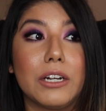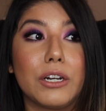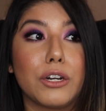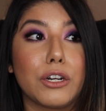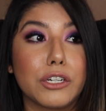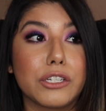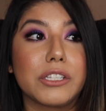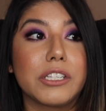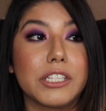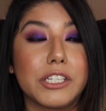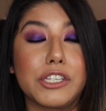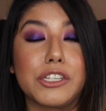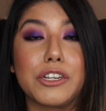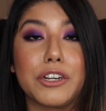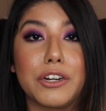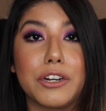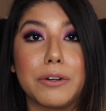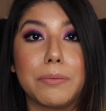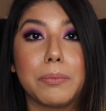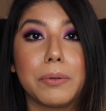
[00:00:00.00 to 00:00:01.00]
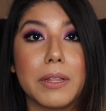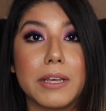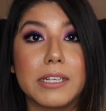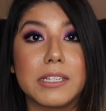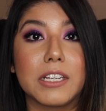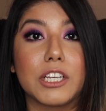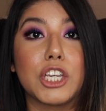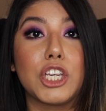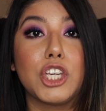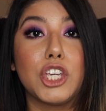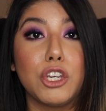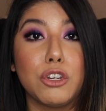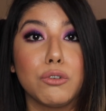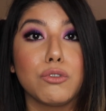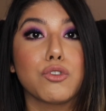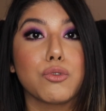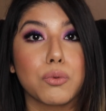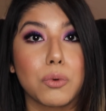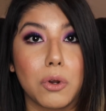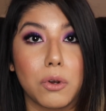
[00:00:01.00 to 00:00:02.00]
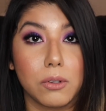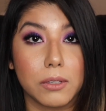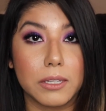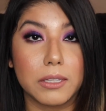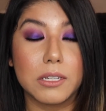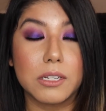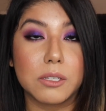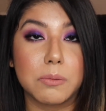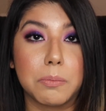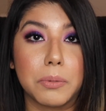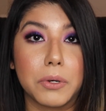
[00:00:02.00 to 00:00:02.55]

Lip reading: Her sister plays a huge role in this